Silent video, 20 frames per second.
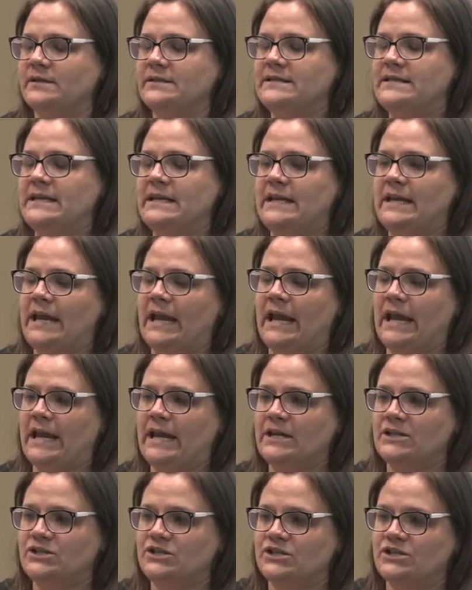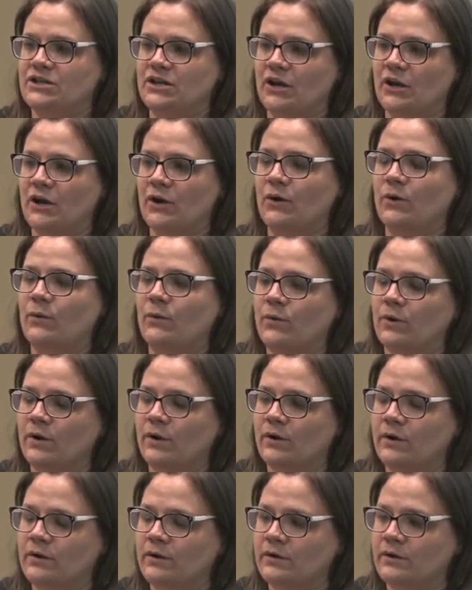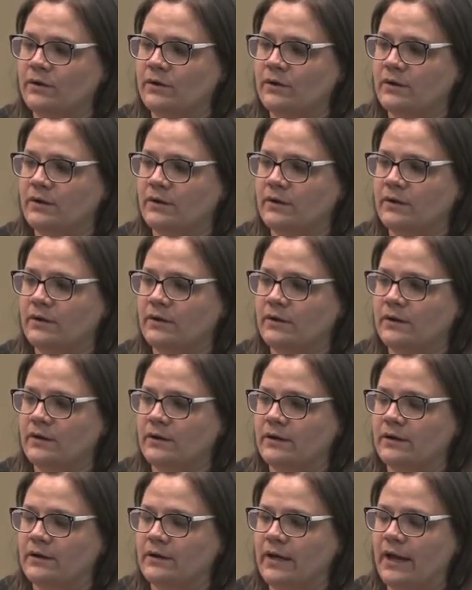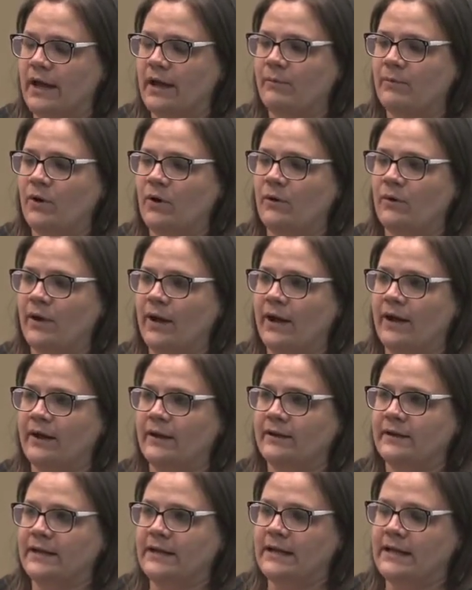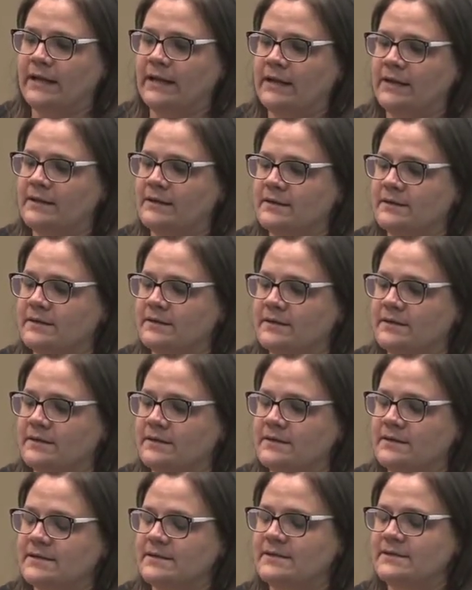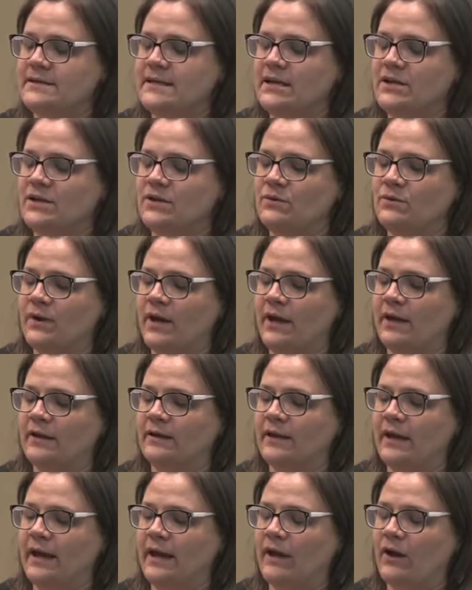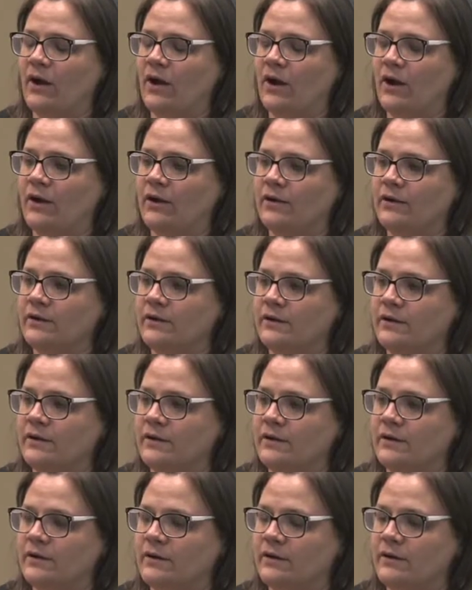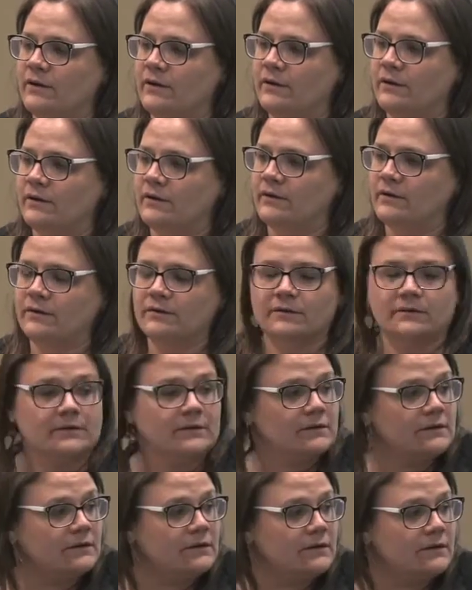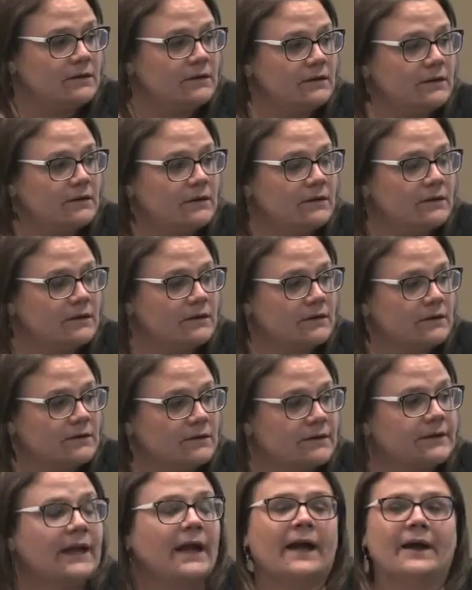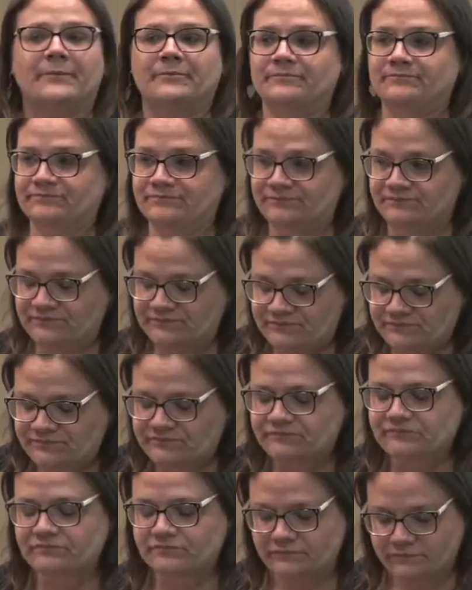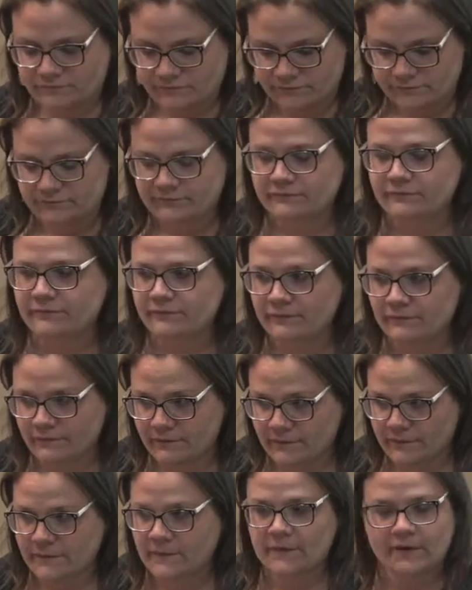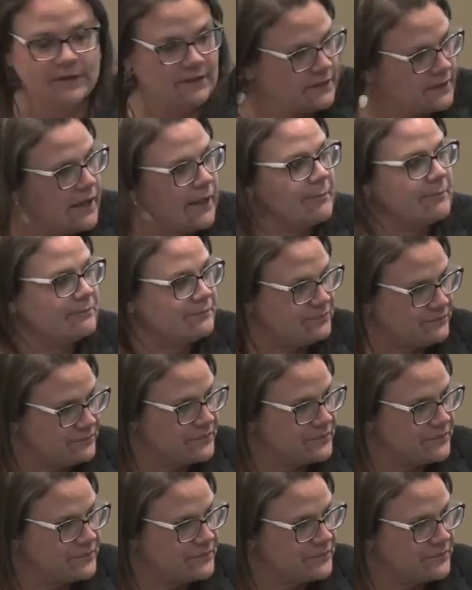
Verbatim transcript: T H O M O L E C U L A R. And you don't have to refrigerate those. Yeah. Which is handy when you're traveling. Yep.